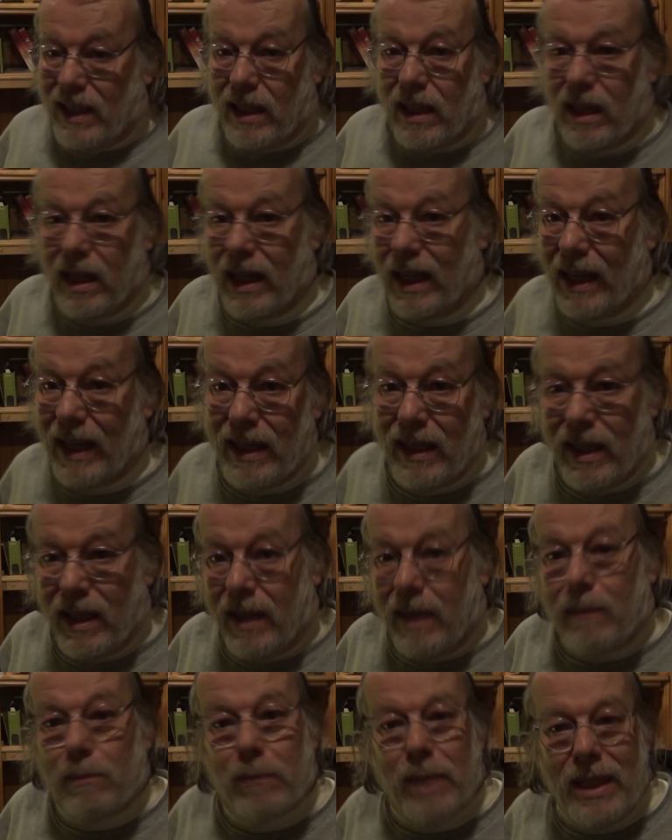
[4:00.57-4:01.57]

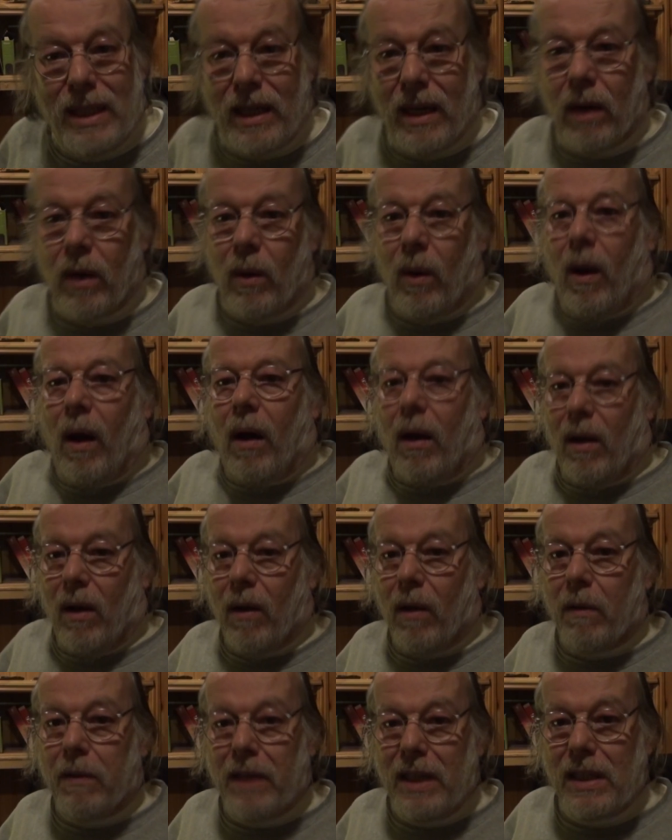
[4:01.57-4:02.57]
but you know,
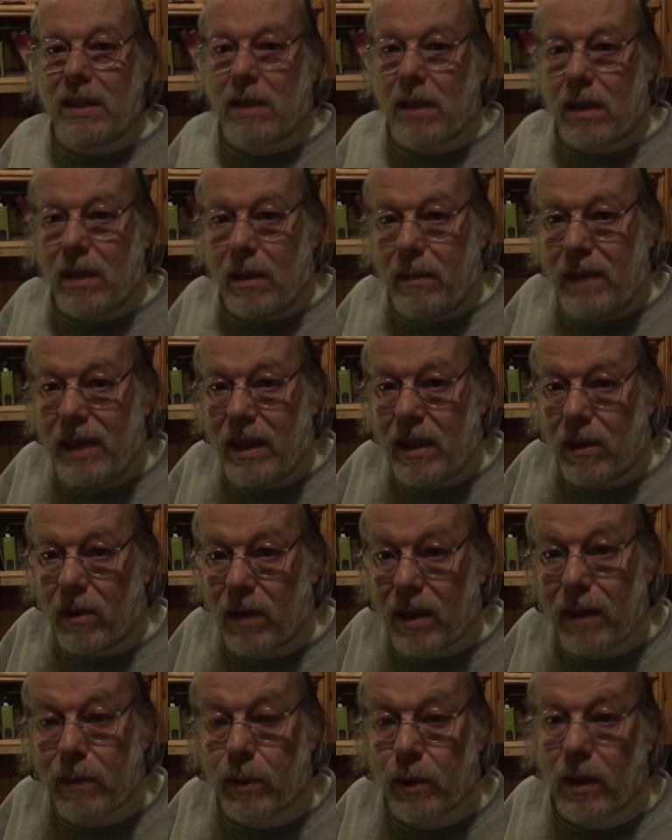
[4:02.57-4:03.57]
all these
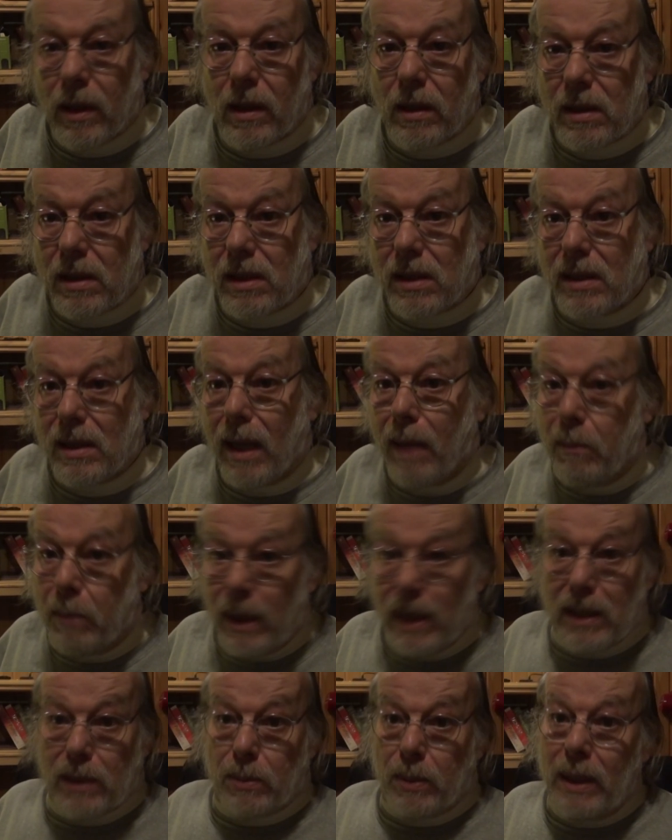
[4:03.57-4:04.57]
neoliberals, they
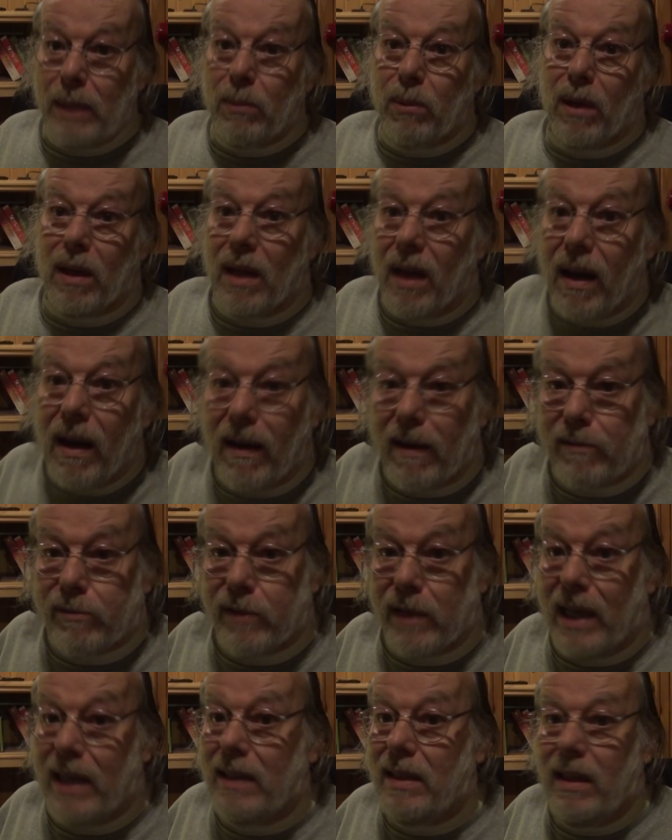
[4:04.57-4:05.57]
piss people
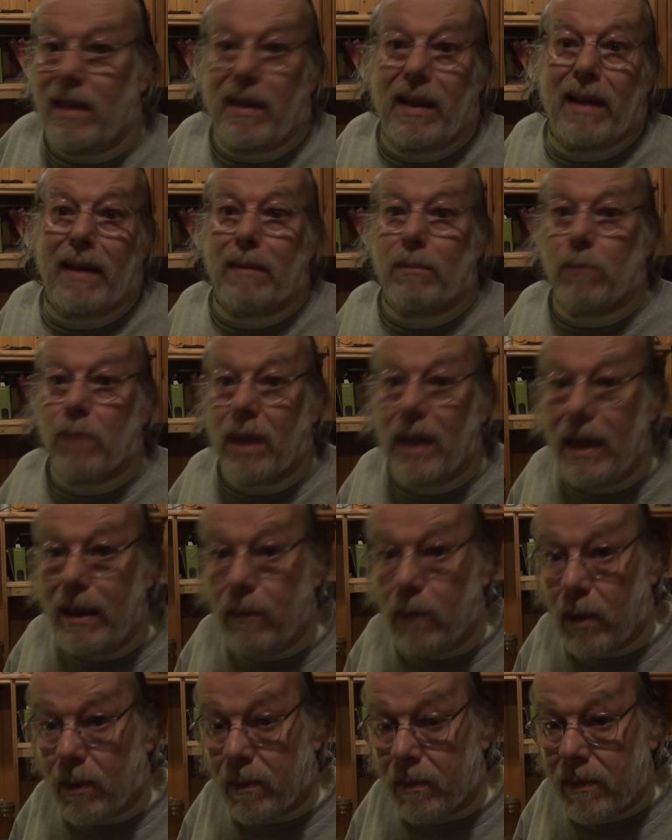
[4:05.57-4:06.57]
off, and you can't
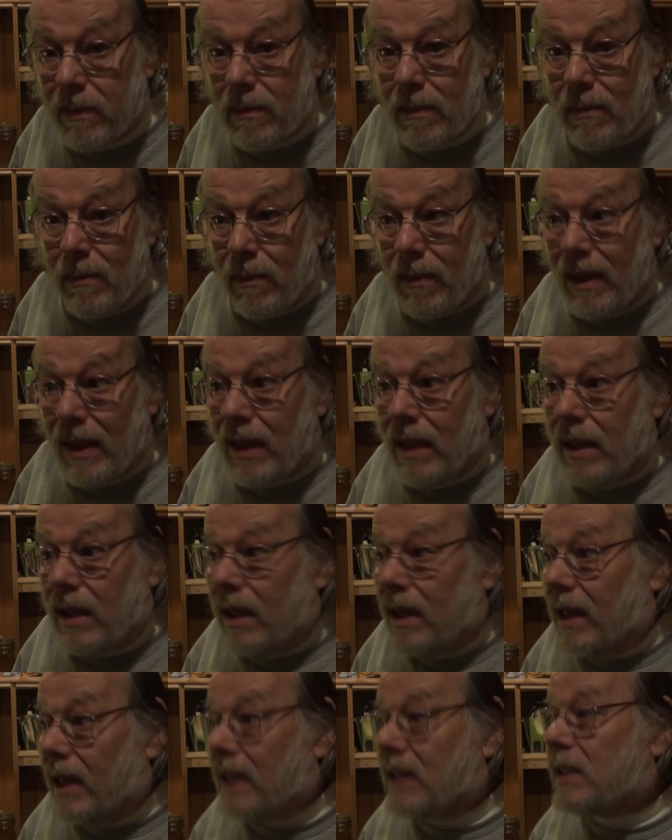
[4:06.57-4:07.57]
blame them.
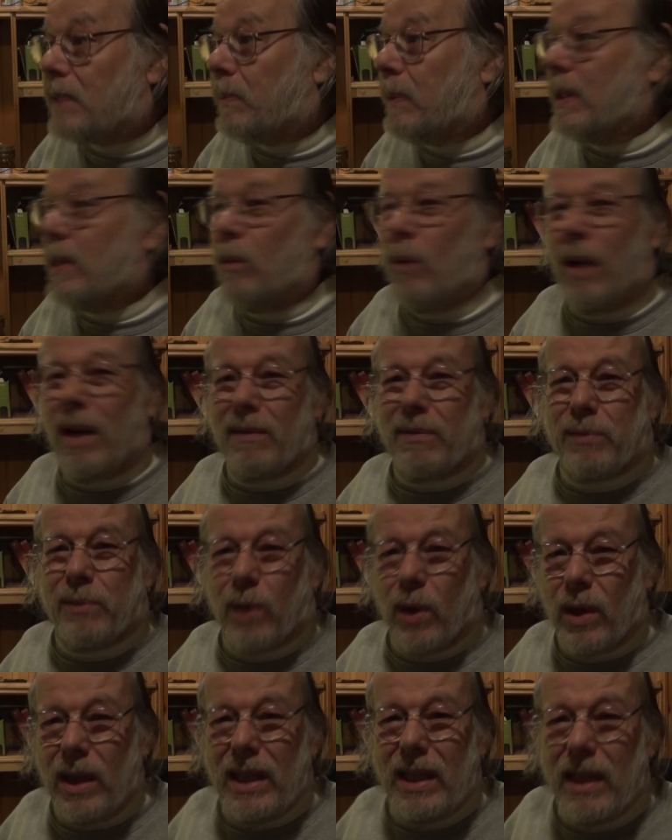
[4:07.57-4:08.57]
It's been, what,
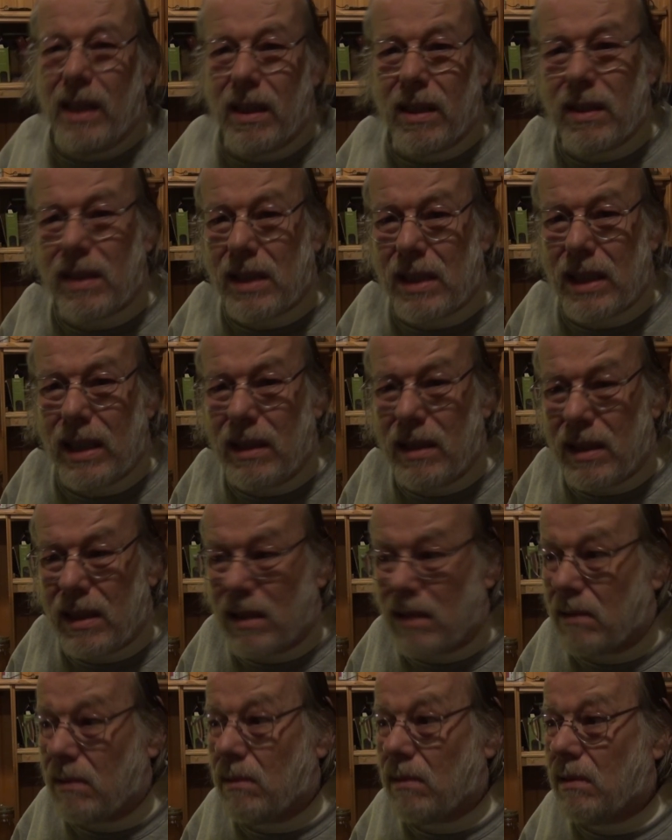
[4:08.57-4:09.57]
40 years
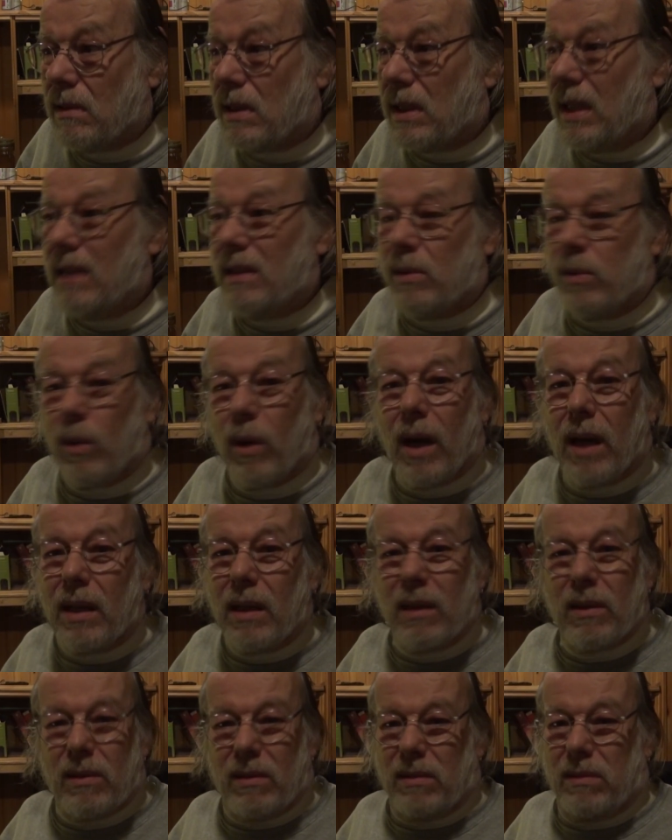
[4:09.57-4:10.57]
since
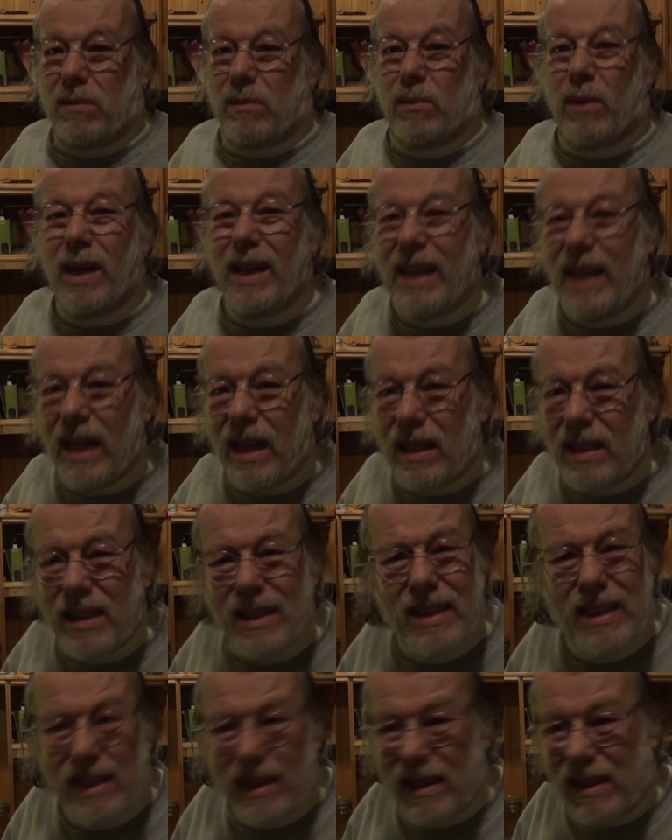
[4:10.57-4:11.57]
Ronald
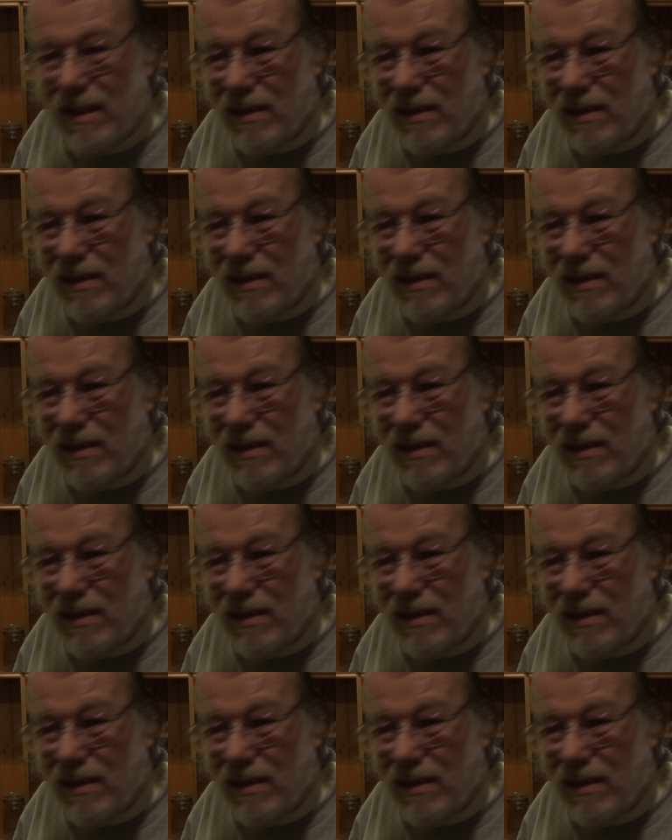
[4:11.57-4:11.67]
Reagan's?